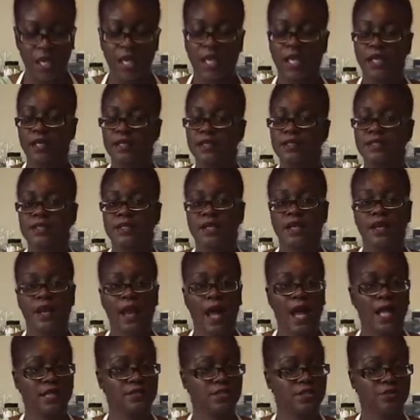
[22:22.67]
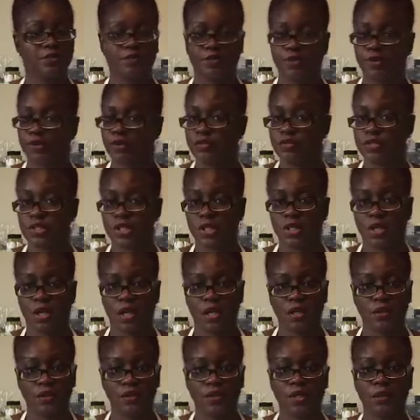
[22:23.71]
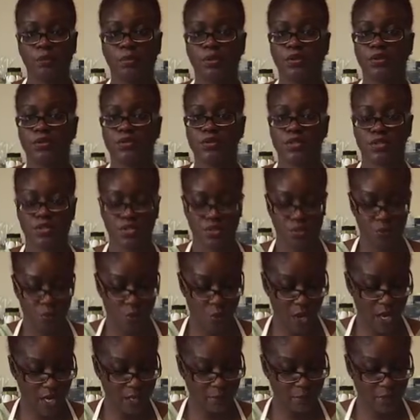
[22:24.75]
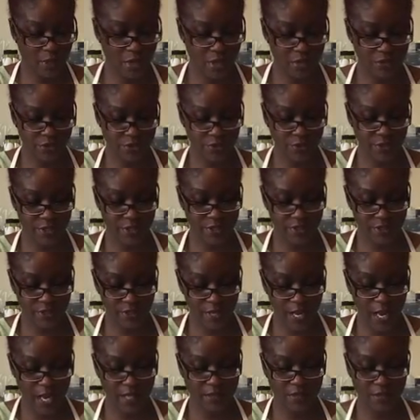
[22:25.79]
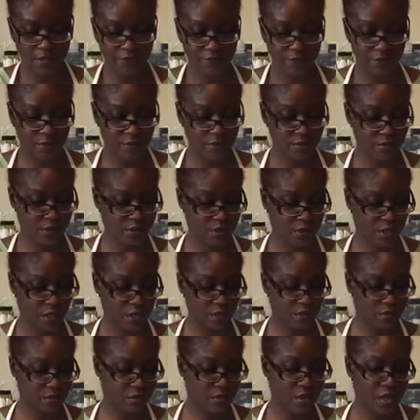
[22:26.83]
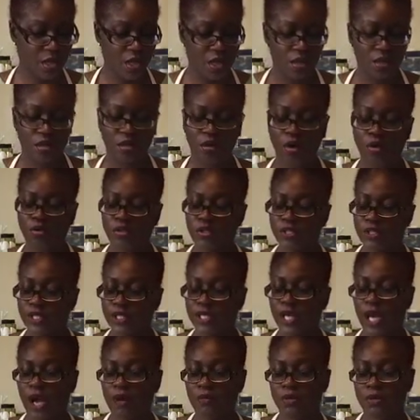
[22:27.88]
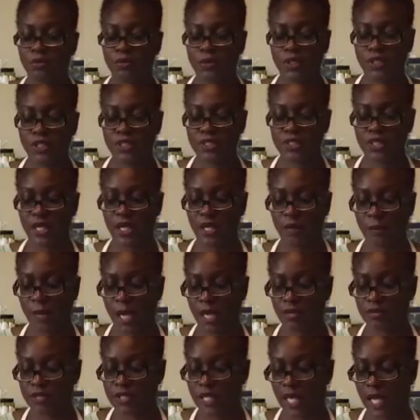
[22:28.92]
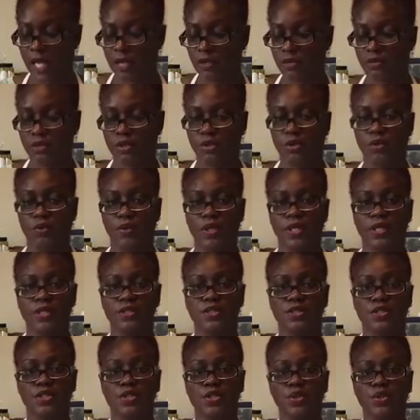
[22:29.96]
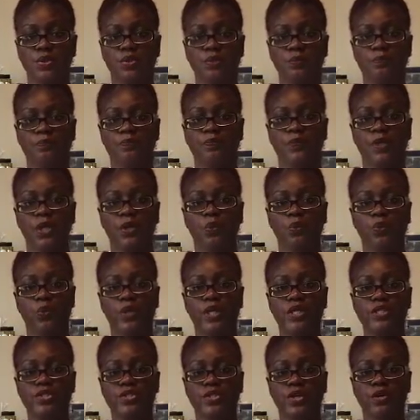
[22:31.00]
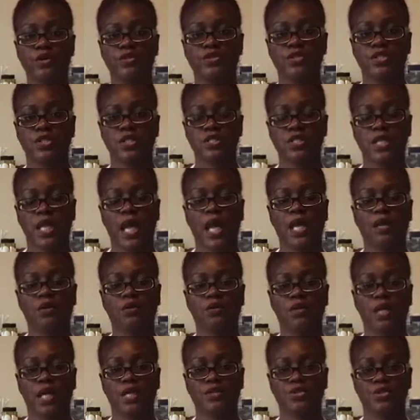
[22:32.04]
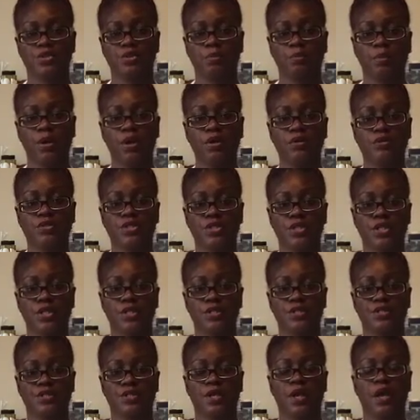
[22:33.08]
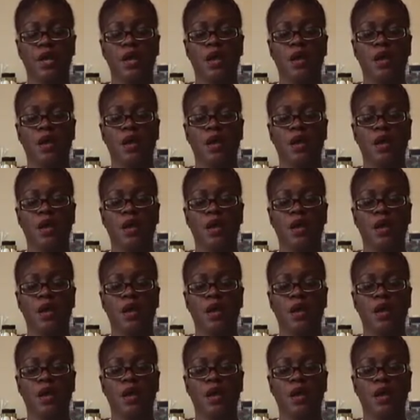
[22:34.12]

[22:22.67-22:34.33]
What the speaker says: It is not difficult to color. It produces a white bar, so it is not difficult to color. The only thing I would really say about tallow, though, is to research the tallow that you purchase